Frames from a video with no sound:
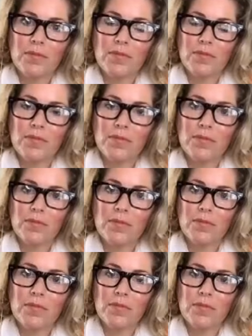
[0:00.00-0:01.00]

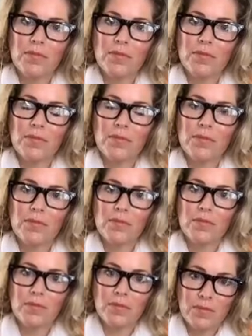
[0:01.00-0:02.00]

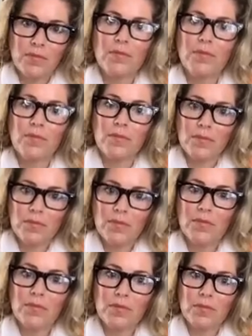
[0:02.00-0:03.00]

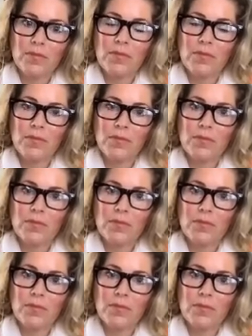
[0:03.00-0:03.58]
(not speaking)